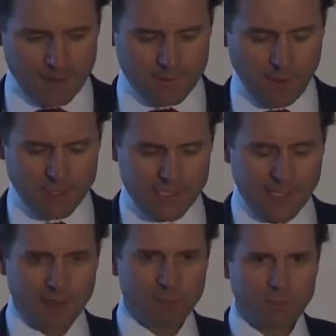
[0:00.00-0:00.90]
might
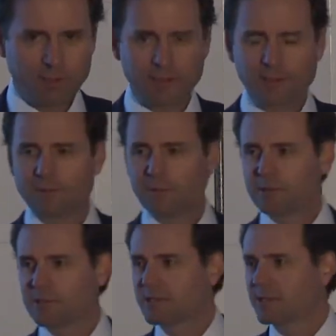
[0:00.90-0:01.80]
start by
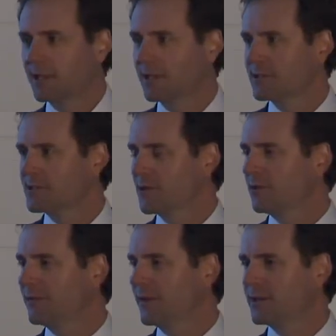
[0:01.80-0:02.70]
just getting a
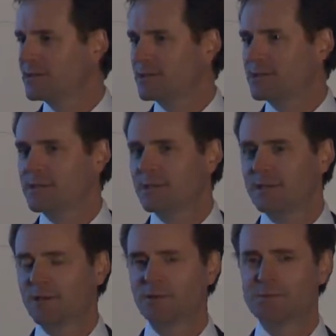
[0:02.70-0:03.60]
show of hands as
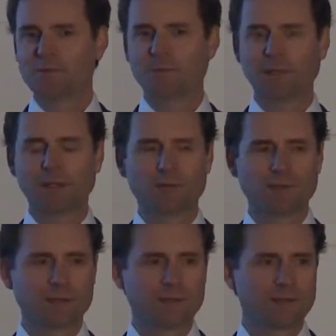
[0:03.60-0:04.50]
to who's familiar
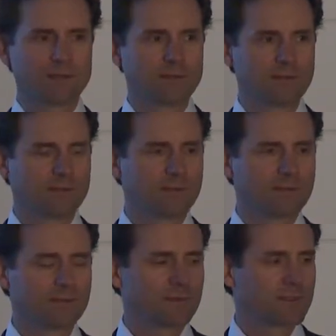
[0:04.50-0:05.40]
with the
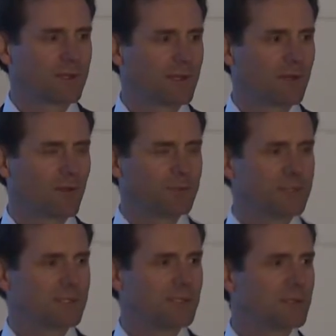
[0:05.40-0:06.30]
Australian
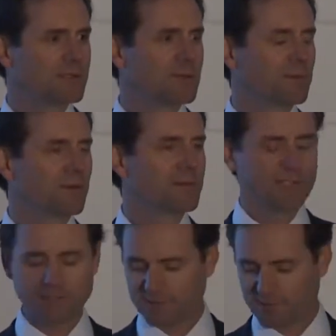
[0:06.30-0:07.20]
Competition and Consumer
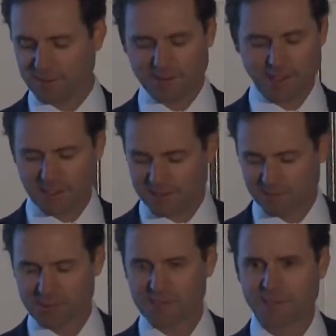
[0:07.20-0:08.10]
Commission, or the
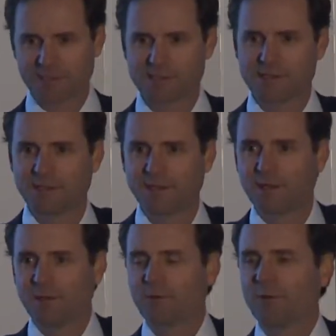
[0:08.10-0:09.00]
ACCC as
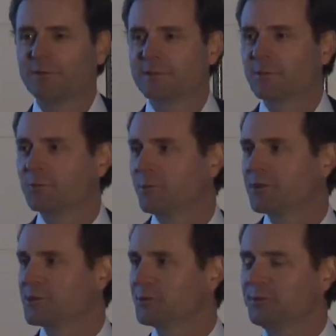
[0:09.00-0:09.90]
we're often called by
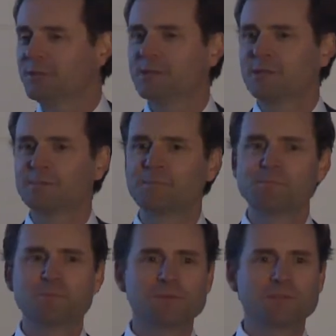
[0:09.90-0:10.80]
short.
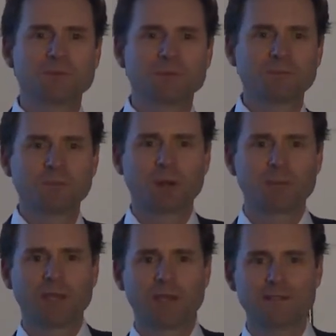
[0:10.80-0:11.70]
You just want to put up
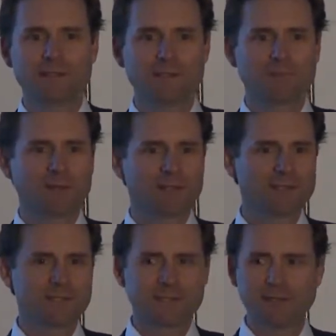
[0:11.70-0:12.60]
your hands in
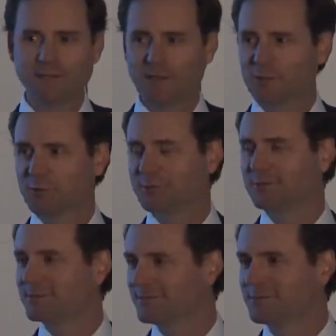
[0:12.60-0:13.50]
relation to that? Oh, good
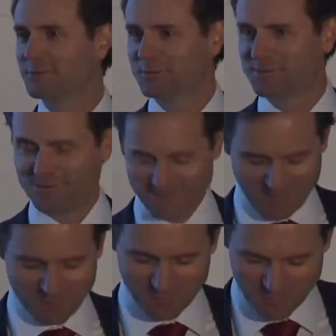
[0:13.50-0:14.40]

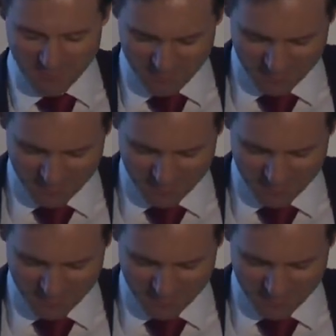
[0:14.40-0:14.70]
number of you